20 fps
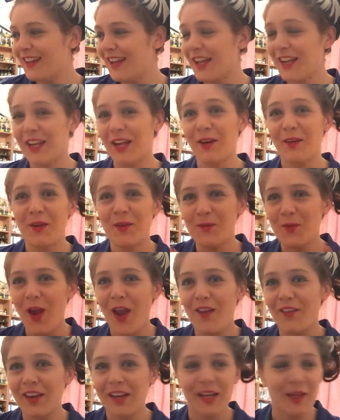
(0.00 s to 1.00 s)
And now I'm
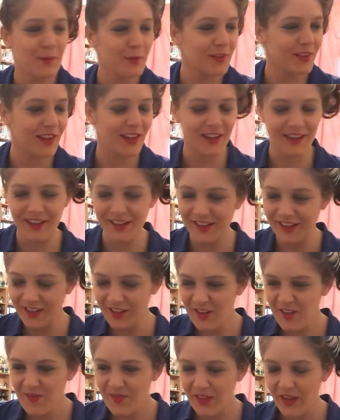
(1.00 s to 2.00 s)
wearing lipstick. I,
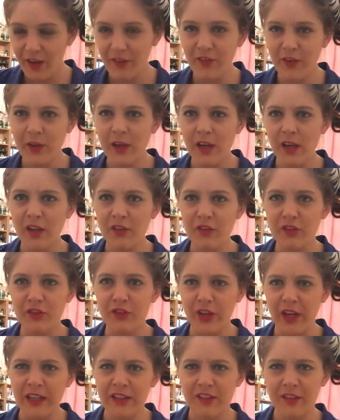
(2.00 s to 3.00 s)
I feel like Lush is
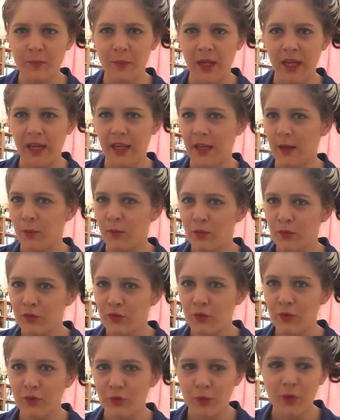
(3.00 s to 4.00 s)
changing me and I'm not
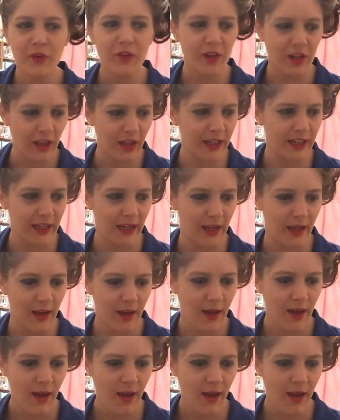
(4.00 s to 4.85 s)
too sure if I like it.